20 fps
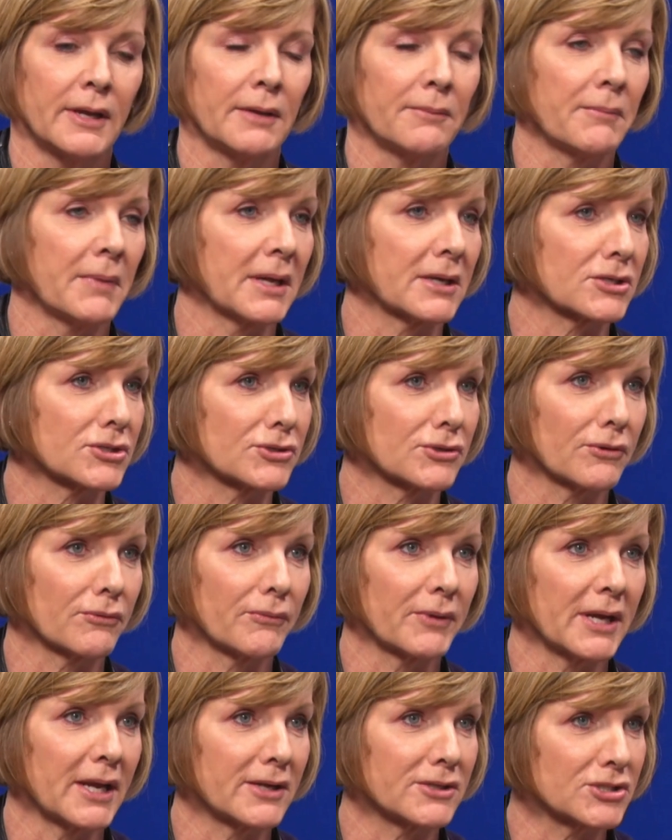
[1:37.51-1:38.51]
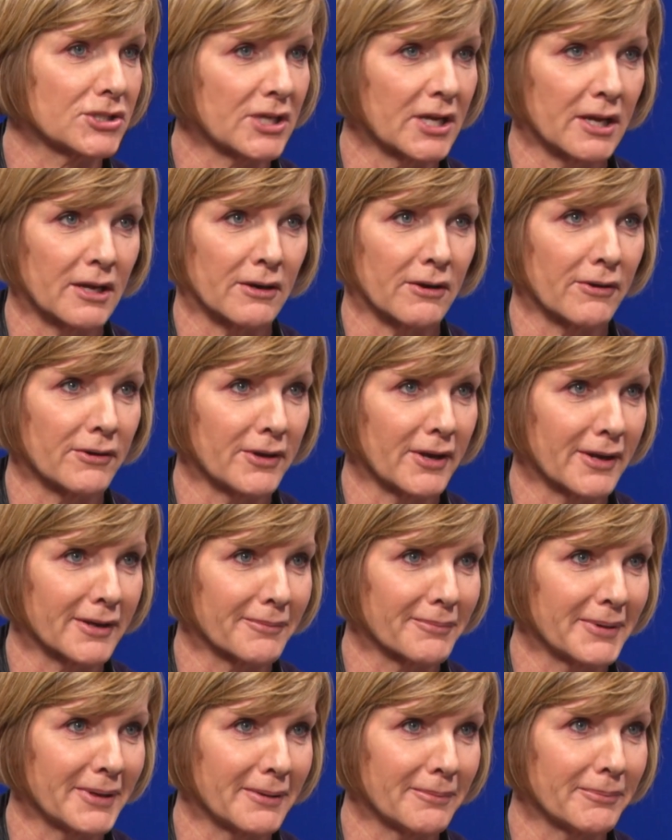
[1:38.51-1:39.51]
and make sure we educate our
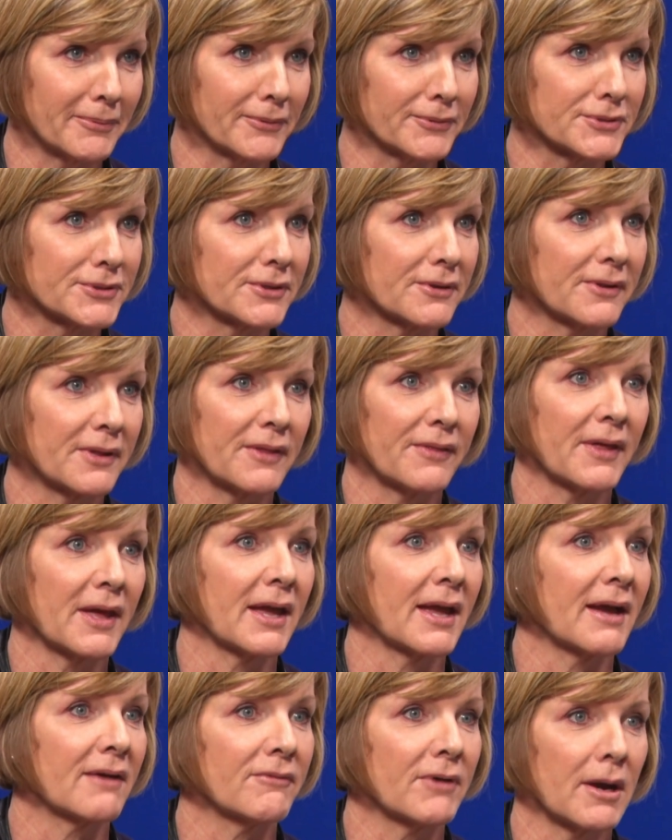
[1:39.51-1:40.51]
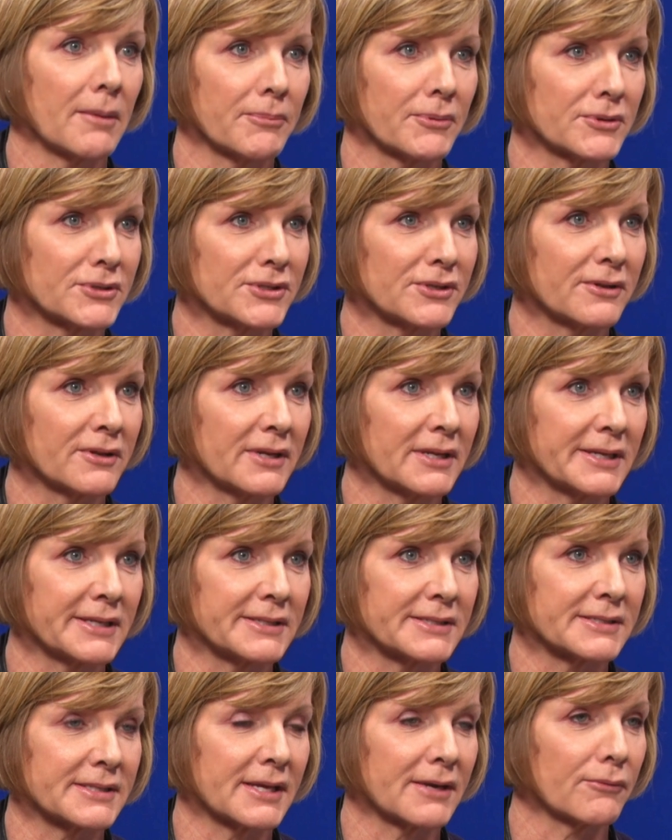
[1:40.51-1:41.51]
young people so that they have
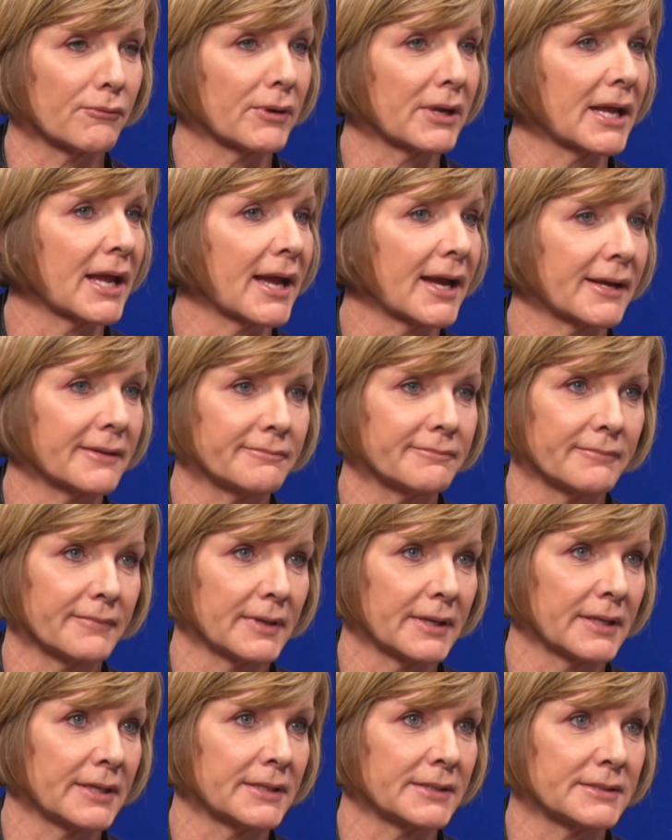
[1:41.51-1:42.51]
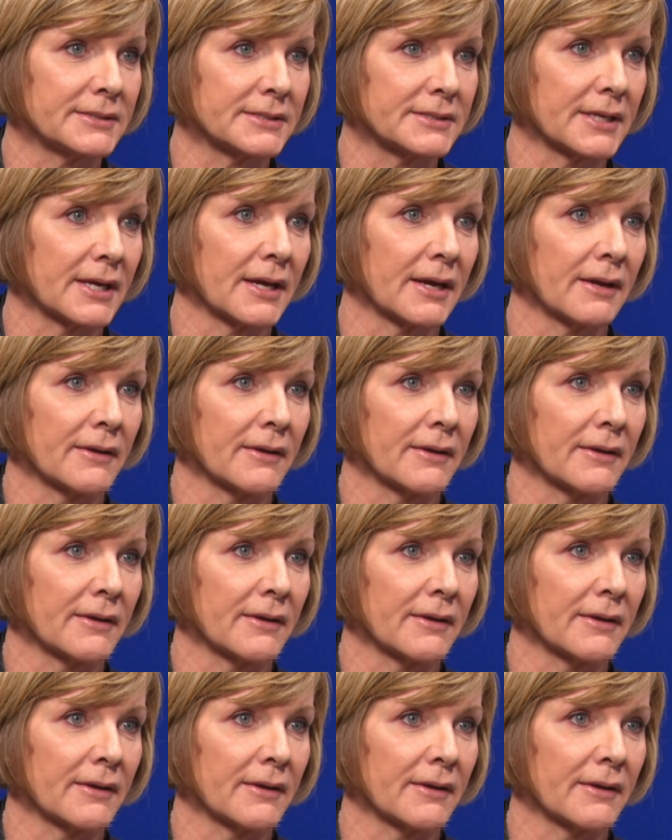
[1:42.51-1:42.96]
opportunities that we had. And